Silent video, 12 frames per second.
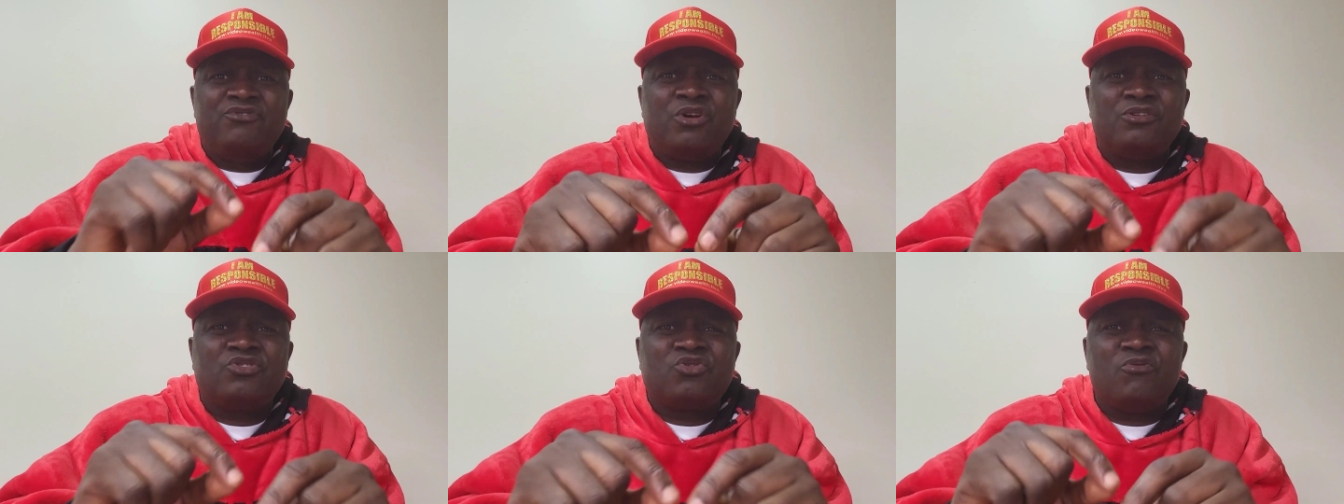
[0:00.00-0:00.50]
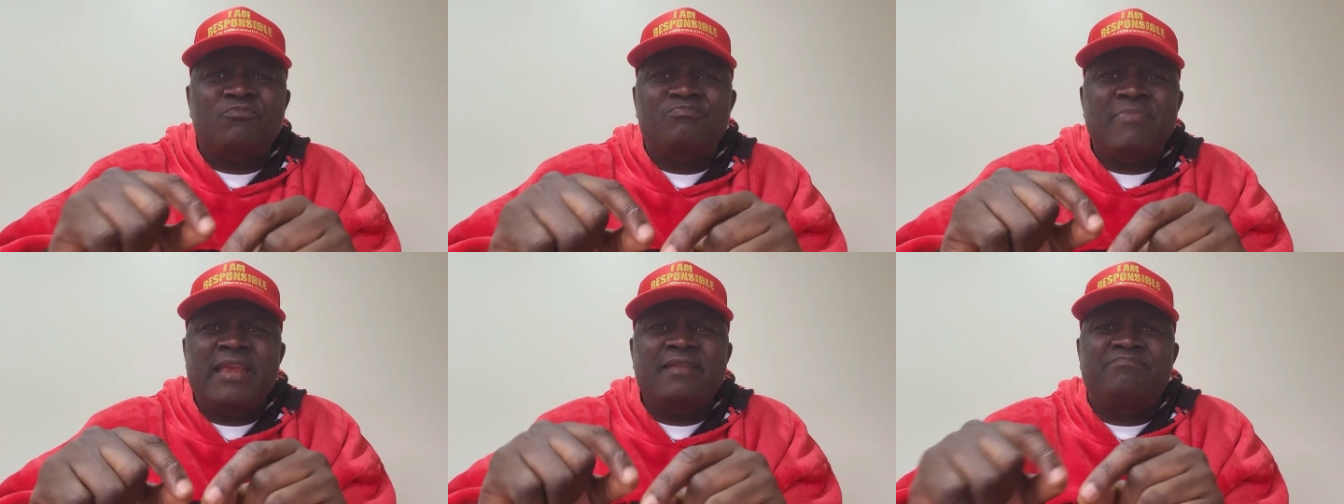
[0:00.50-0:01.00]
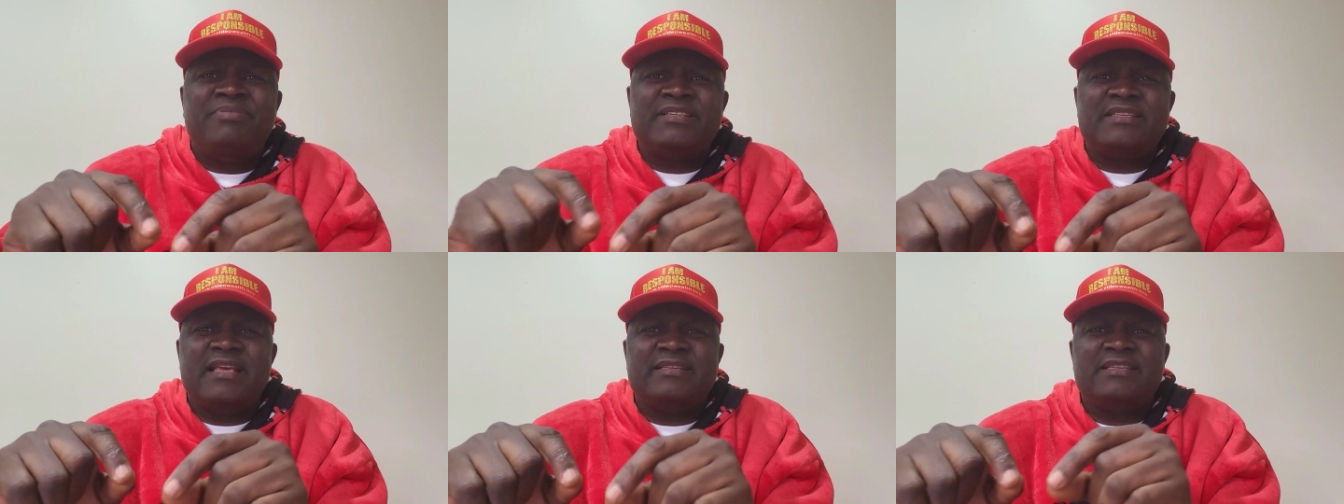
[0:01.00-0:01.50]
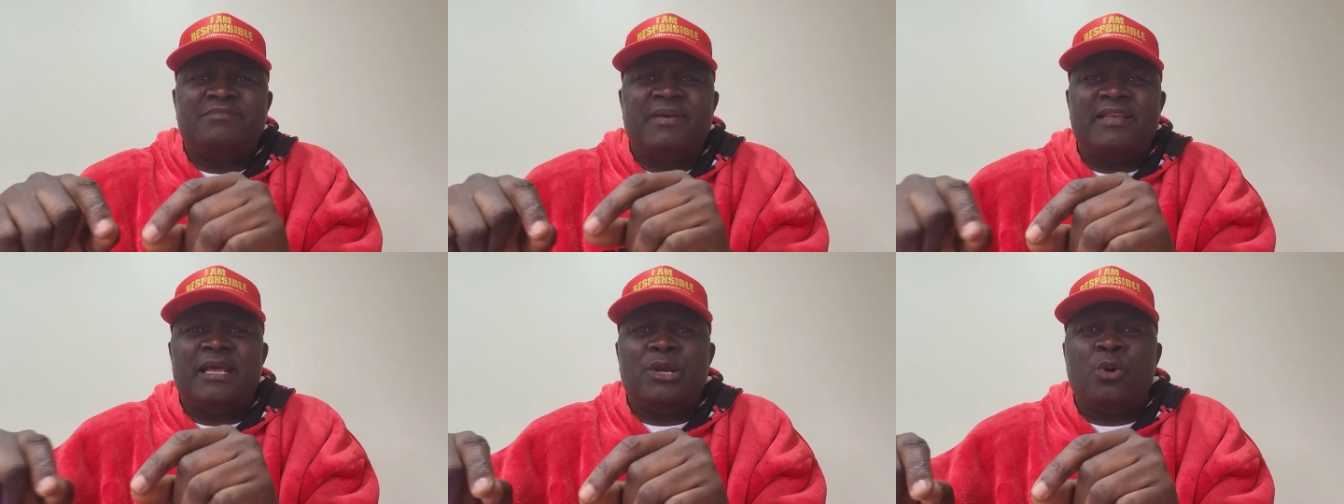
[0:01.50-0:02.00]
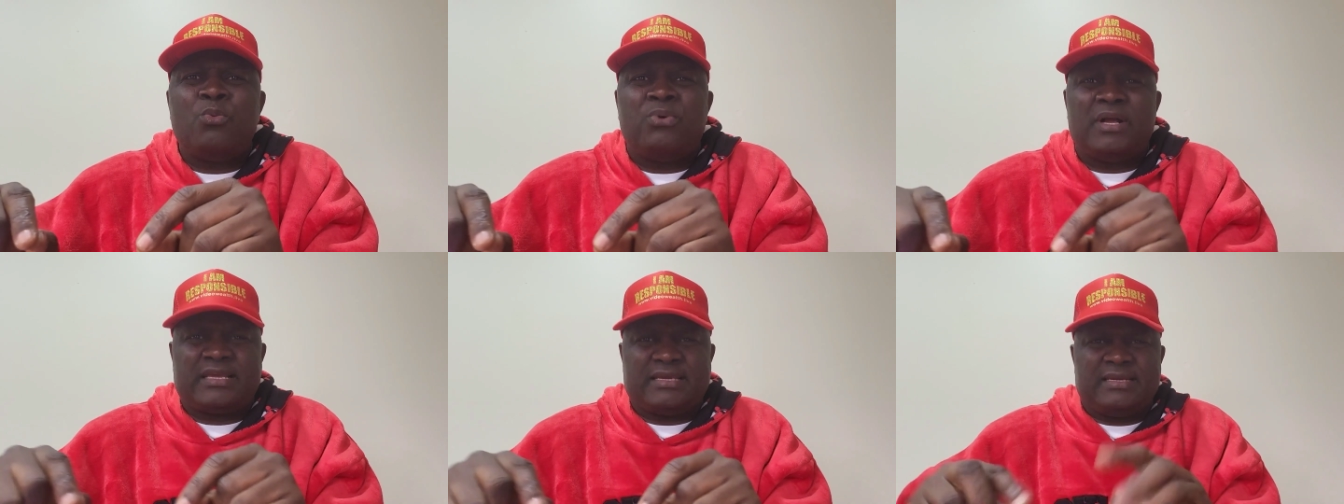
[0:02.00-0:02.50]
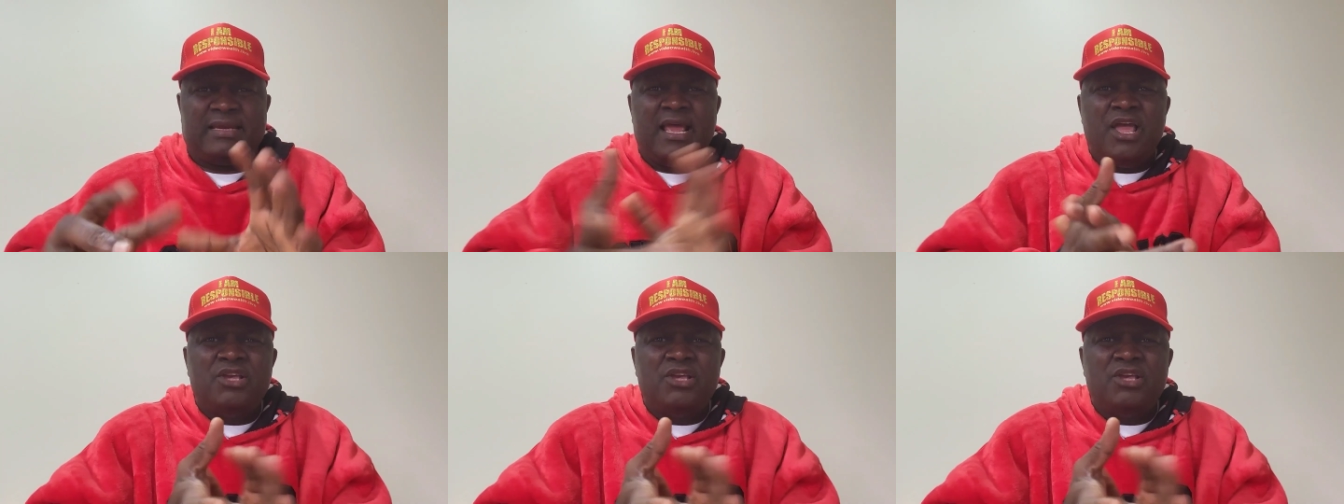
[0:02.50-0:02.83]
done so many businesses, but they're not working.